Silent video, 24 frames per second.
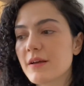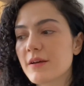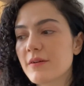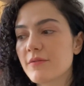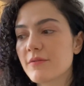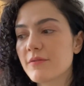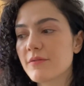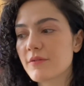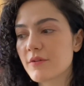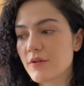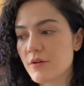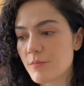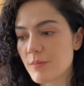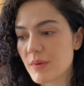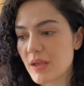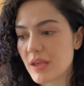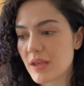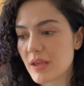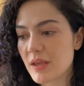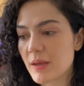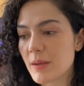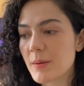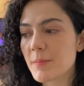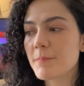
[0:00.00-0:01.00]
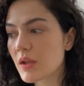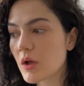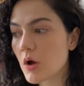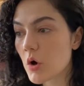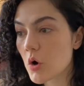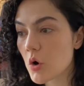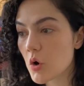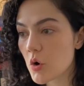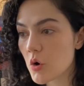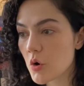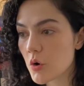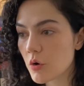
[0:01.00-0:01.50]
for me
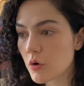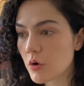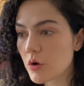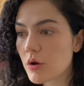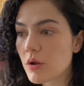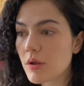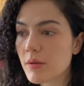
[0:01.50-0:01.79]
or